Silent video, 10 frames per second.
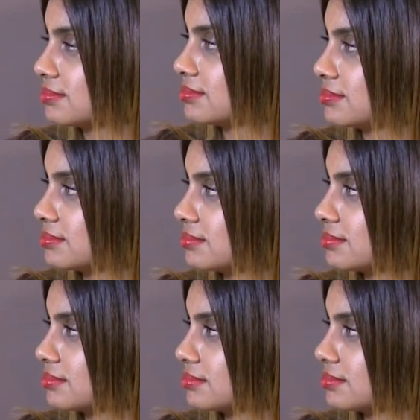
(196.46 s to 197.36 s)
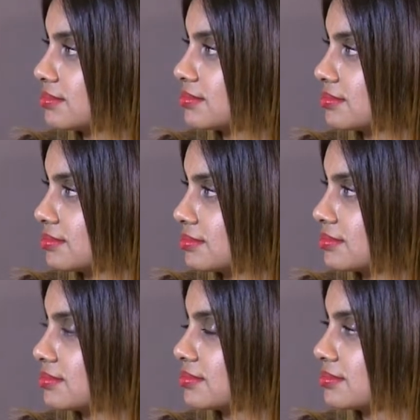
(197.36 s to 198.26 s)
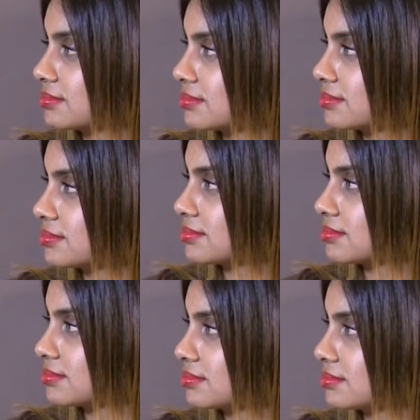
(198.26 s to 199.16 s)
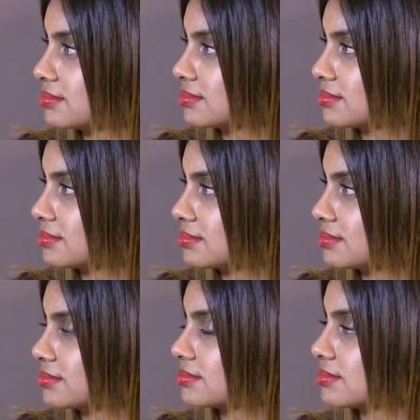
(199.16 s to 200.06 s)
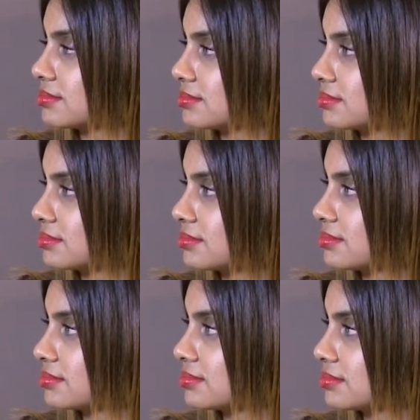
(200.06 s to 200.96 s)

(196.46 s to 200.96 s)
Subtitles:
This person isn't speaking.